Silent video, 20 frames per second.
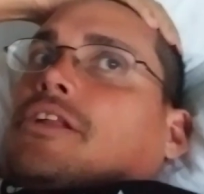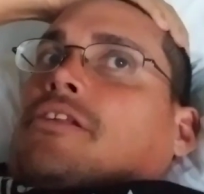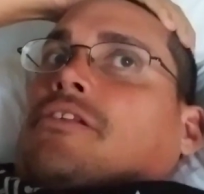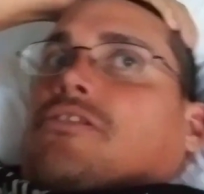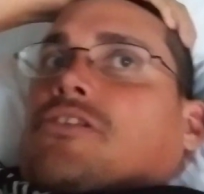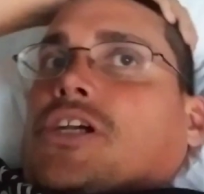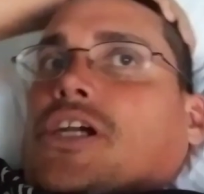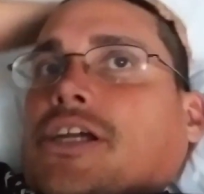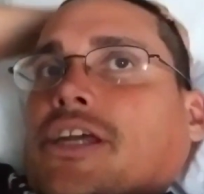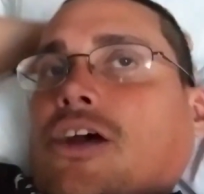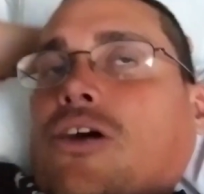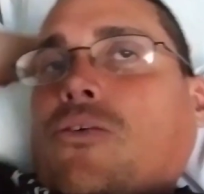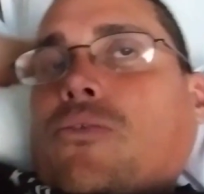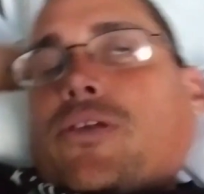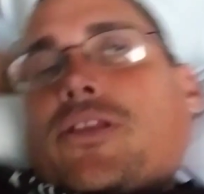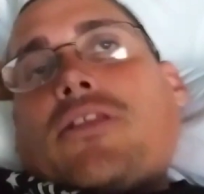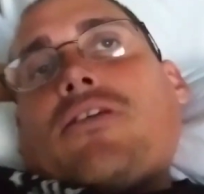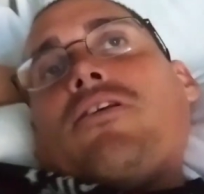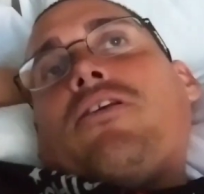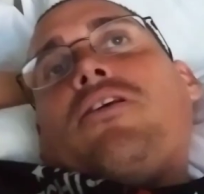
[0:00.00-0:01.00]
and check out
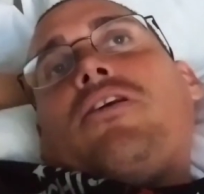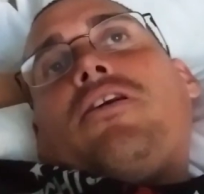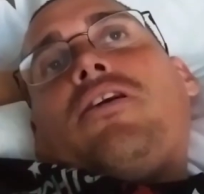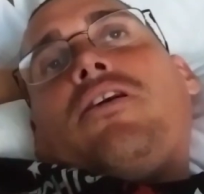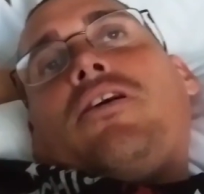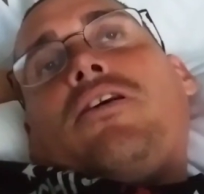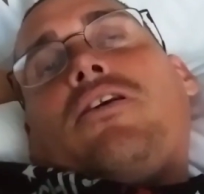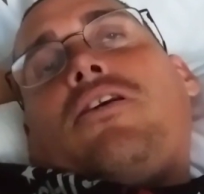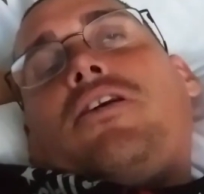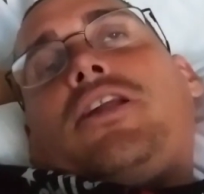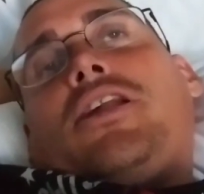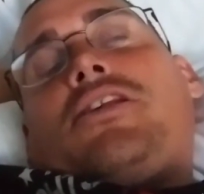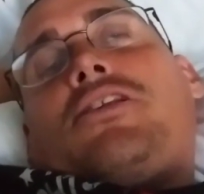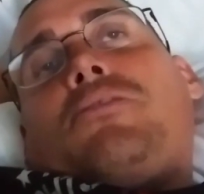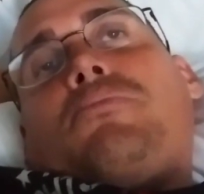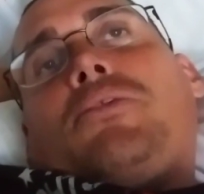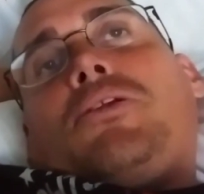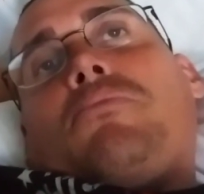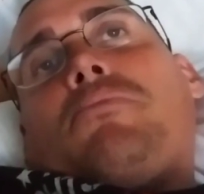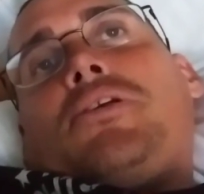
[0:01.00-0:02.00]
on that
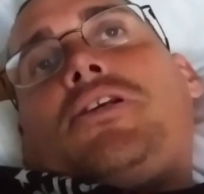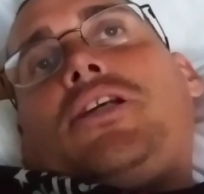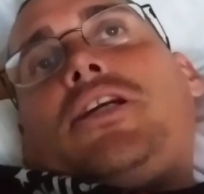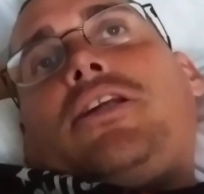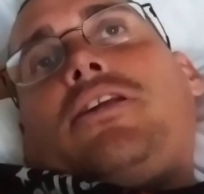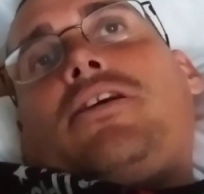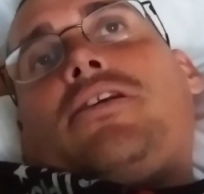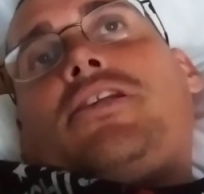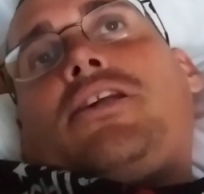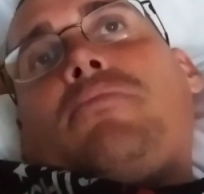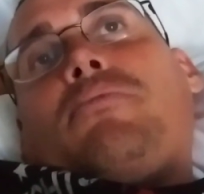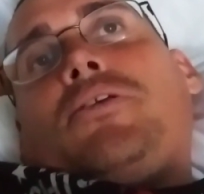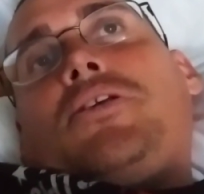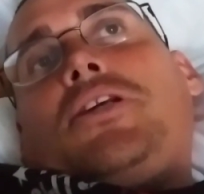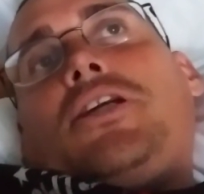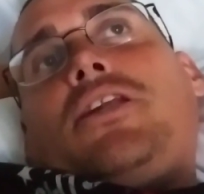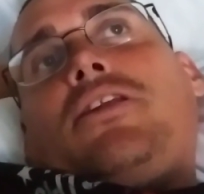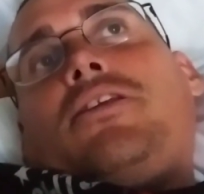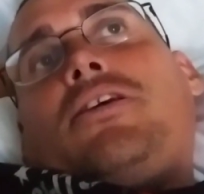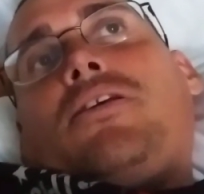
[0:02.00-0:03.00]
stupid little machine, because that
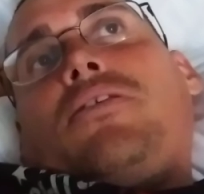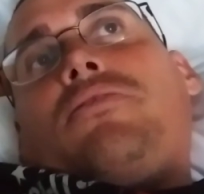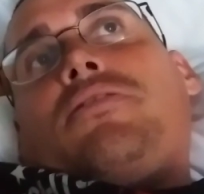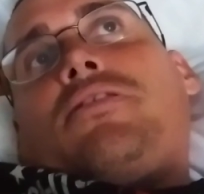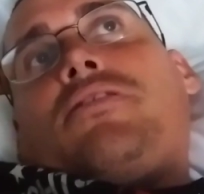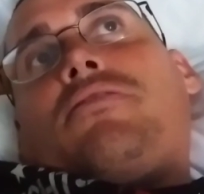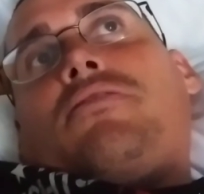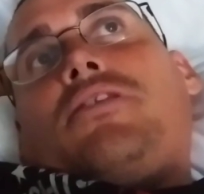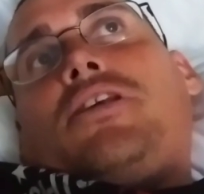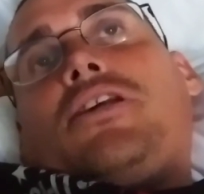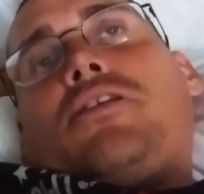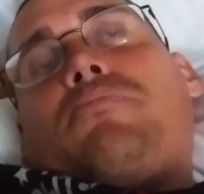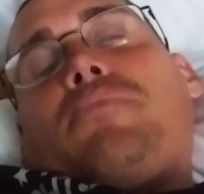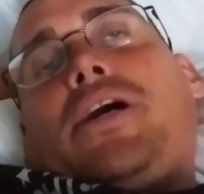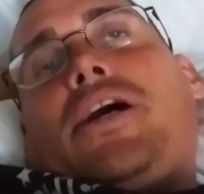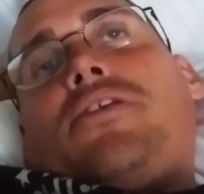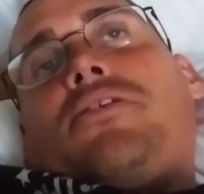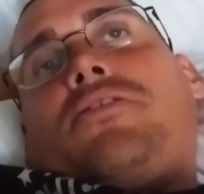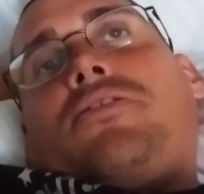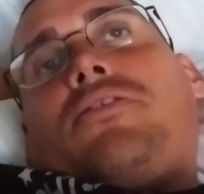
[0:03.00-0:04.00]
machine tells
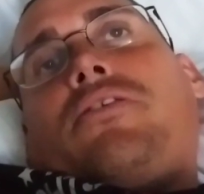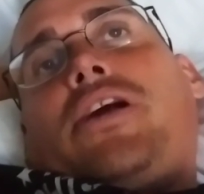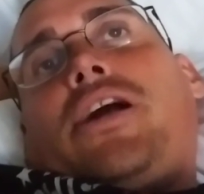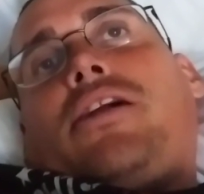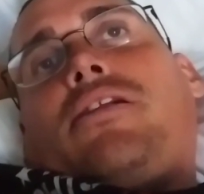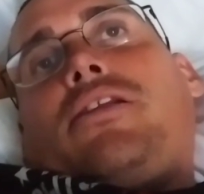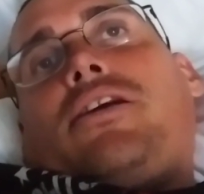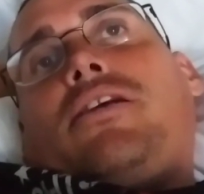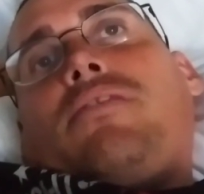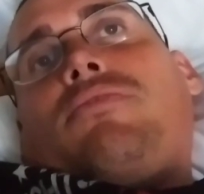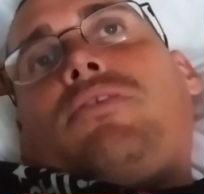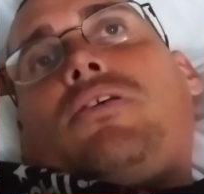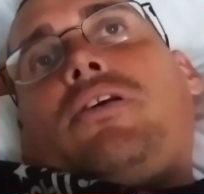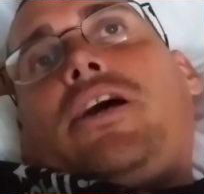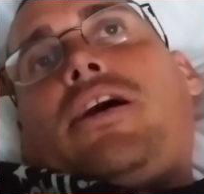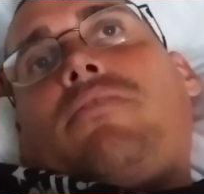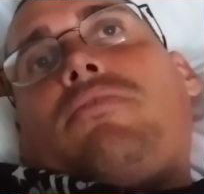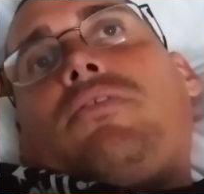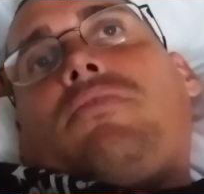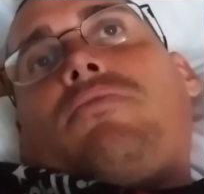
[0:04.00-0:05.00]
dispatch directly if you
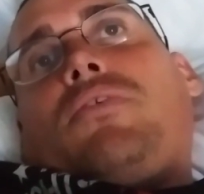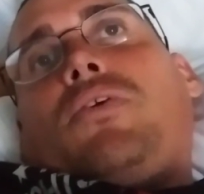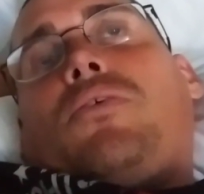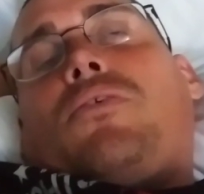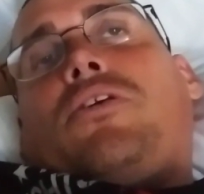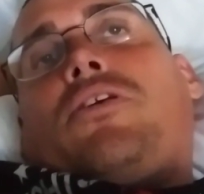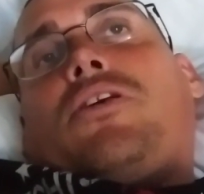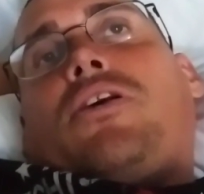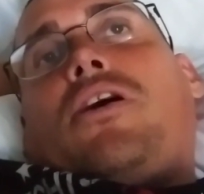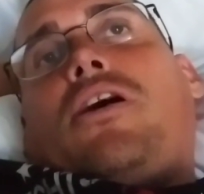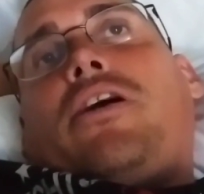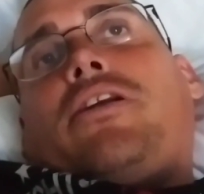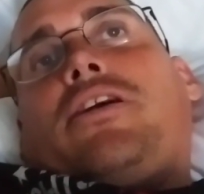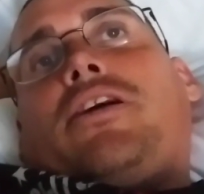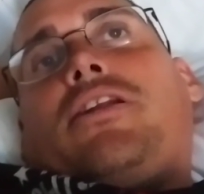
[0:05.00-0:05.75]
have the load or not.